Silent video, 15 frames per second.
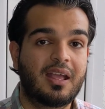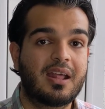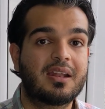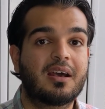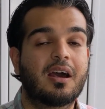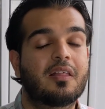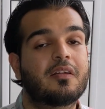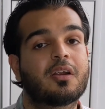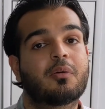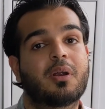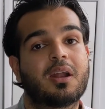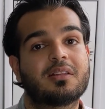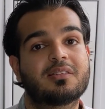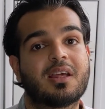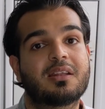and other
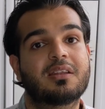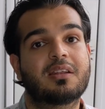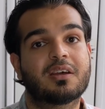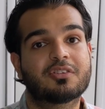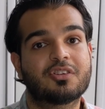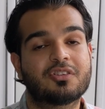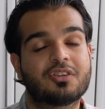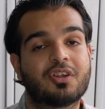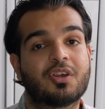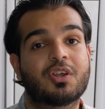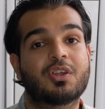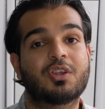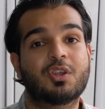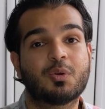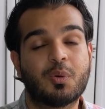credits and deductions
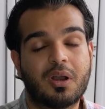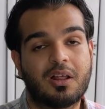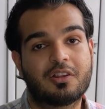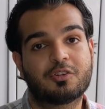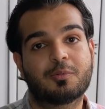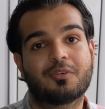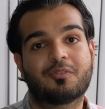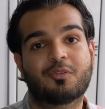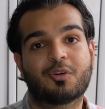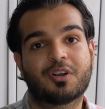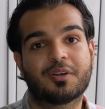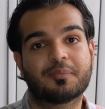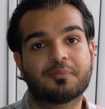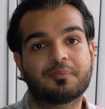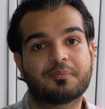you are eligible
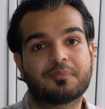for.